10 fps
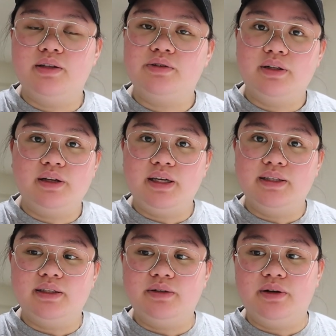It's really
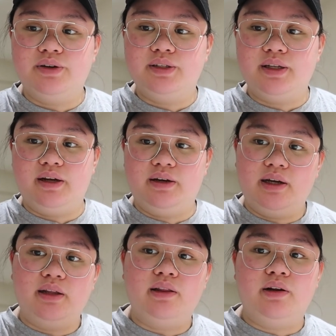easy to
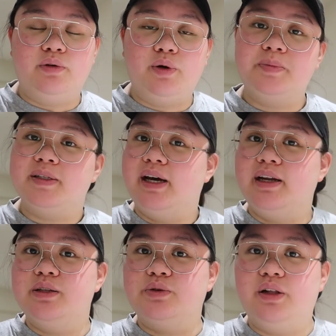understand, and their
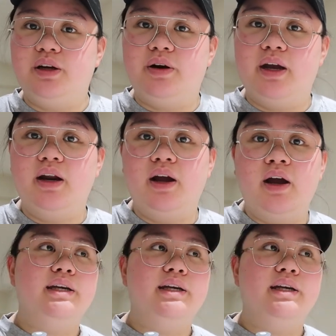website is really great.